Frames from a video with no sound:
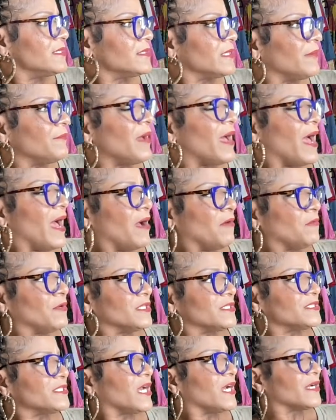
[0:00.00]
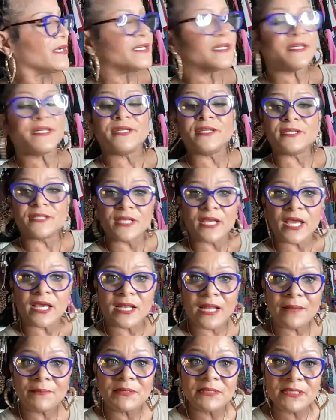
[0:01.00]
I'm, I wish I could.
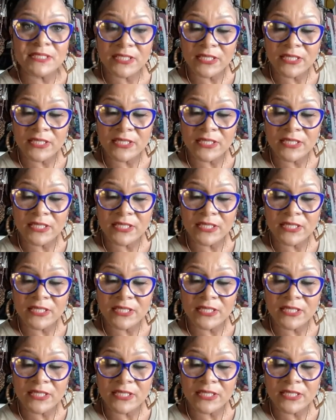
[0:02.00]
And I'm gonna